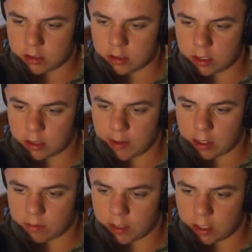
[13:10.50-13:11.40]
there's another
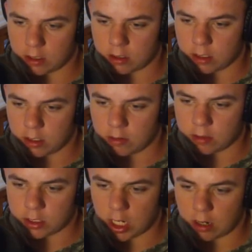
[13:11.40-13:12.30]
bathroom in here.
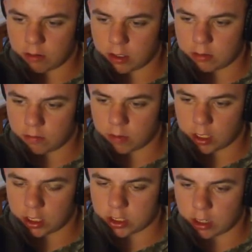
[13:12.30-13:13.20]
It's a shower, a working